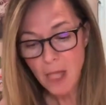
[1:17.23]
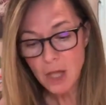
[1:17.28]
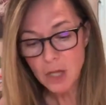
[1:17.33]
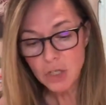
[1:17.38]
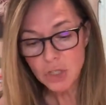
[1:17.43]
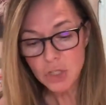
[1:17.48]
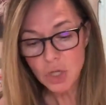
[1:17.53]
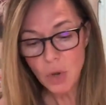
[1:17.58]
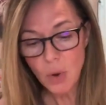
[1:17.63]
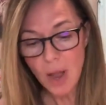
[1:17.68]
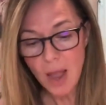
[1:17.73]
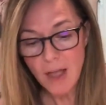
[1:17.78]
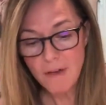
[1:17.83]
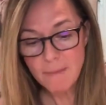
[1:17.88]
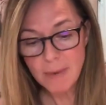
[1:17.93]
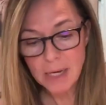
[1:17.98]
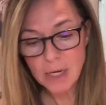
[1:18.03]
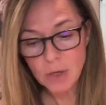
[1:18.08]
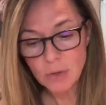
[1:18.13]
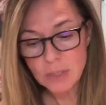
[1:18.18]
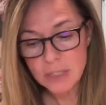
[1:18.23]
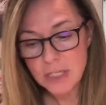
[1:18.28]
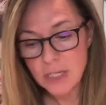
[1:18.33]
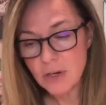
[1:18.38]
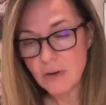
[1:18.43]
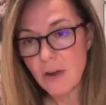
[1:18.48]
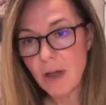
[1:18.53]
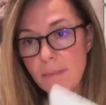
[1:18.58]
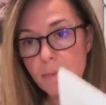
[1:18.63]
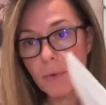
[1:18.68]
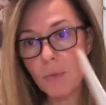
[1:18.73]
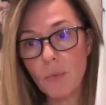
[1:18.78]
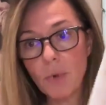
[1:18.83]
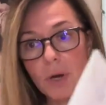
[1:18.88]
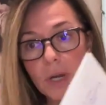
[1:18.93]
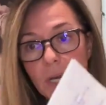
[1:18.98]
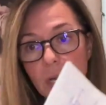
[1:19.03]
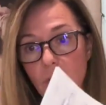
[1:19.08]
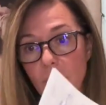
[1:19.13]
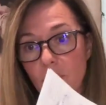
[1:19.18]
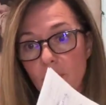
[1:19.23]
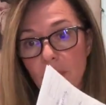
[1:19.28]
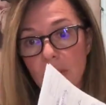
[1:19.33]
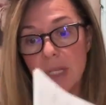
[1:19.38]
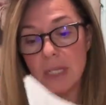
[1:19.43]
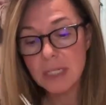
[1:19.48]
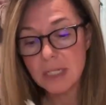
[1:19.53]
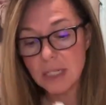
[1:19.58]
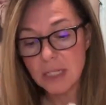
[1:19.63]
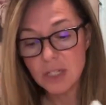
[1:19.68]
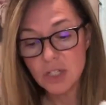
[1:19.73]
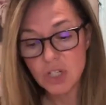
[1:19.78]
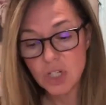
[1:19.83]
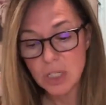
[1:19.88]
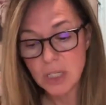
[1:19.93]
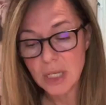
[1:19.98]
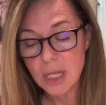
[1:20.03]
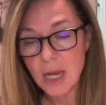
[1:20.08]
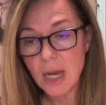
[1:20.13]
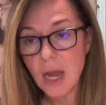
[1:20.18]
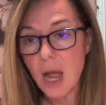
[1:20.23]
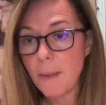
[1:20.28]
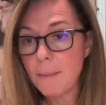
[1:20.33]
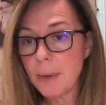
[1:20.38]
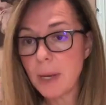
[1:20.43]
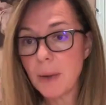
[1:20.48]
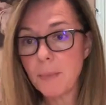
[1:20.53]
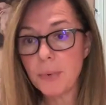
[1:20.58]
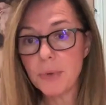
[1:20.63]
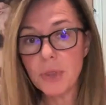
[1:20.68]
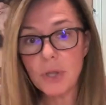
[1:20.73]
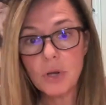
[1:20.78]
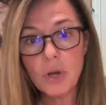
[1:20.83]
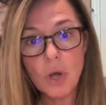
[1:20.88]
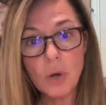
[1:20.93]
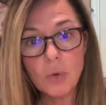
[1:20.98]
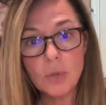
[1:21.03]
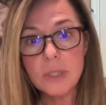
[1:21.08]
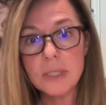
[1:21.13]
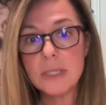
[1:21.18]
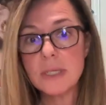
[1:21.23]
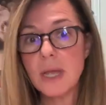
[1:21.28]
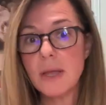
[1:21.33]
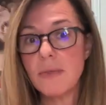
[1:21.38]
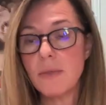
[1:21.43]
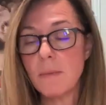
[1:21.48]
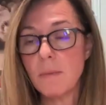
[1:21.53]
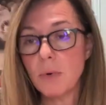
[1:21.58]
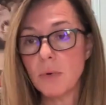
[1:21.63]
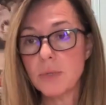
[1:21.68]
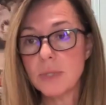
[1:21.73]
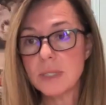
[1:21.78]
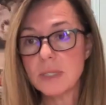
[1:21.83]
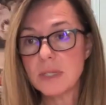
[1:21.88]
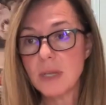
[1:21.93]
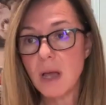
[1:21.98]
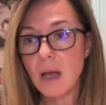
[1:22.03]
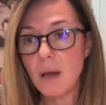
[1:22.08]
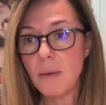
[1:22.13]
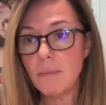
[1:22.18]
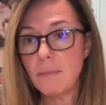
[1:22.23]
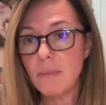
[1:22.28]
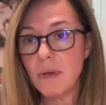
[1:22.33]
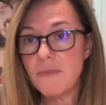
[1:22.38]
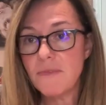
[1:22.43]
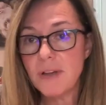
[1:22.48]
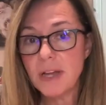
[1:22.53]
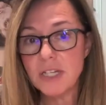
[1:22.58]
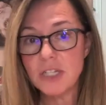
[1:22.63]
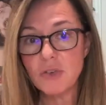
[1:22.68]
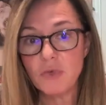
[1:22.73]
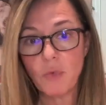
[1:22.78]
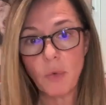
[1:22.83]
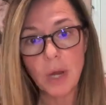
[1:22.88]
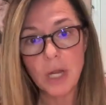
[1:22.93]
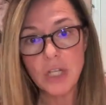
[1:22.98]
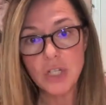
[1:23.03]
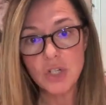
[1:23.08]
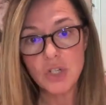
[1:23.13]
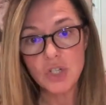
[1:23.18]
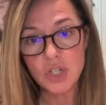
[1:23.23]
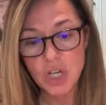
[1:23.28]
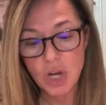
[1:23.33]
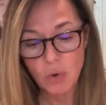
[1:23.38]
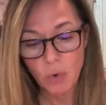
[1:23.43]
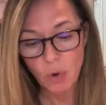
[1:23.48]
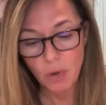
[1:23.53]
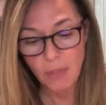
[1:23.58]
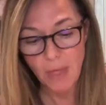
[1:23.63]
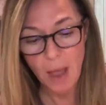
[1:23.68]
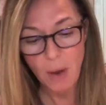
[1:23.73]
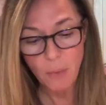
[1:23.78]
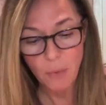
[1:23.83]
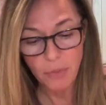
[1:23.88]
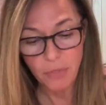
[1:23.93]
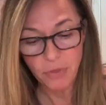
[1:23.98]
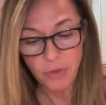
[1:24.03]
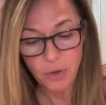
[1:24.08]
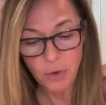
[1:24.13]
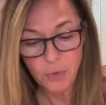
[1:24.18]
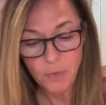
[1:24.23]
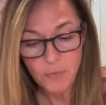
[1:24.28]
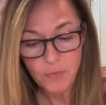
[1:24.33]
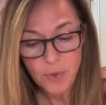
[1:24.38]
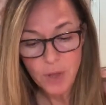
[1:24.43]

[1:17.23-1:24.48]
So I have my notes here. I've been working really diligently on coming up with the notes and the most um, effective way to share all that with you.